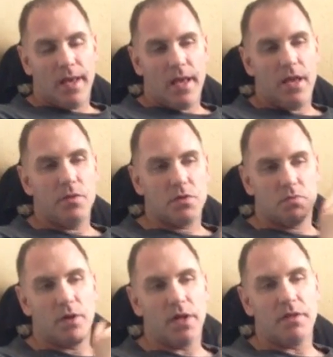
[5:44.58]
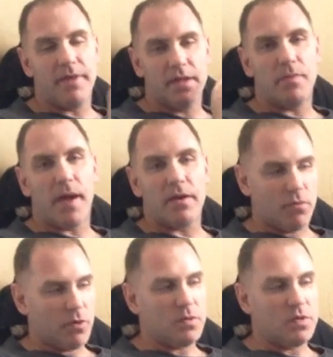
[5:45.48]
He was running the fence back and
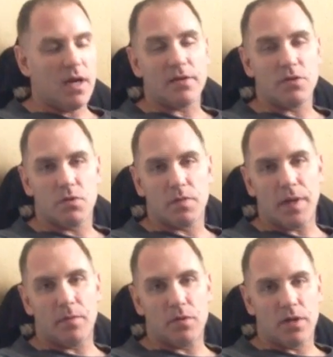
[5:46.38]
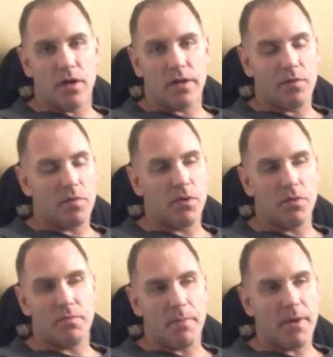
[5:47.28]
forth with Sox, who was my neighbor's dog, and they were
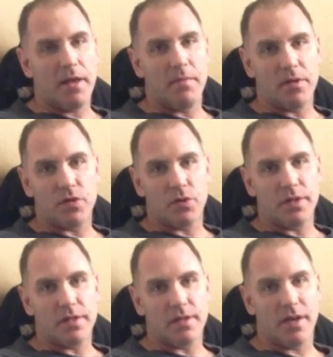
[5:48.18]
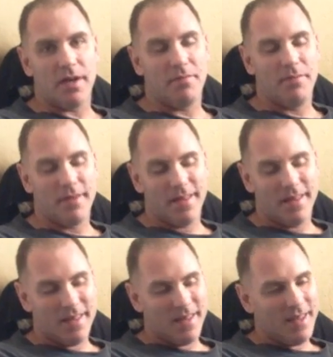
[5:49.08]
both about 8 months old at the time.
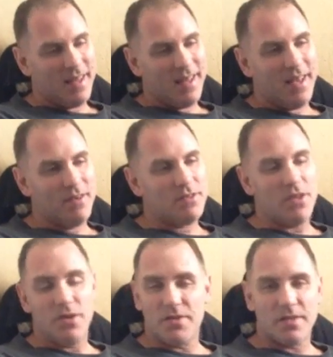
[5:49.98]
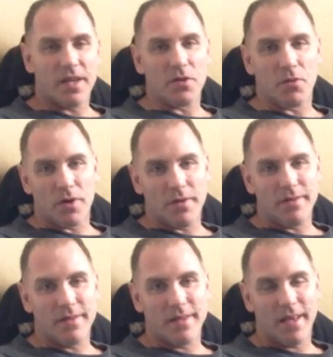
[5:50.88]
It was the cutest thing in the world.
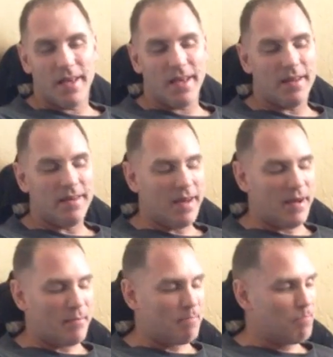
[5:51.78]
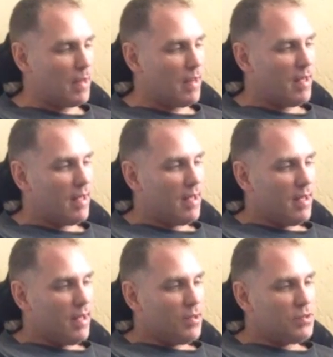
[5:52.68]
And
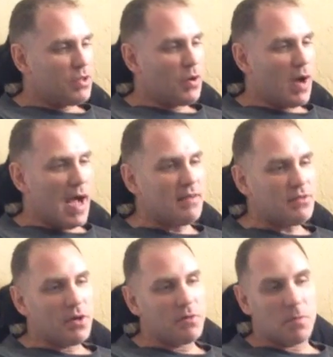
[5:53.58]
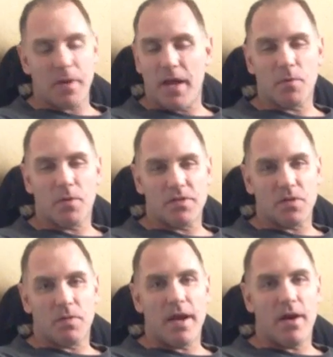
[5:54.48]
so I started, when my neighbor wasn't
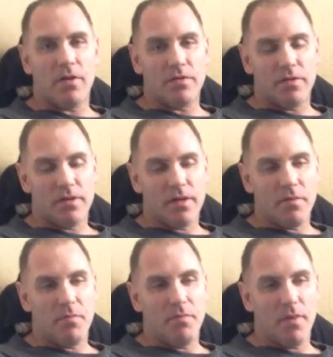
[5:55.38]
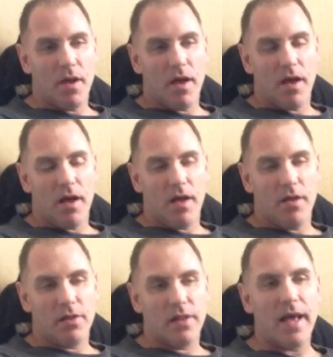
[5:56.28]
around,
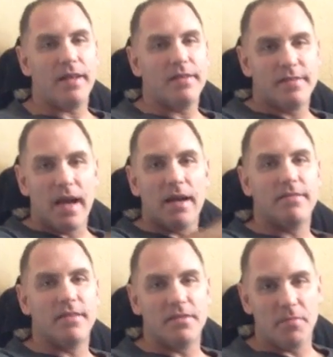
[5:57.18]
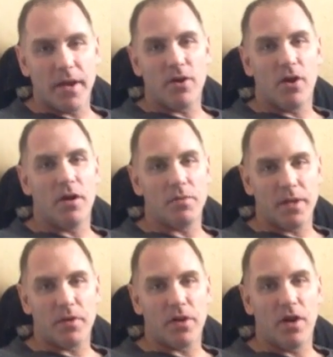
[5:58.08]
letting Sox into my yard when
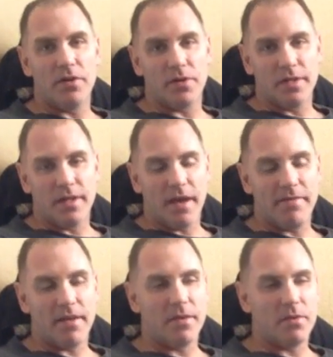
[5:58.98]
they were gone during the day. I found out they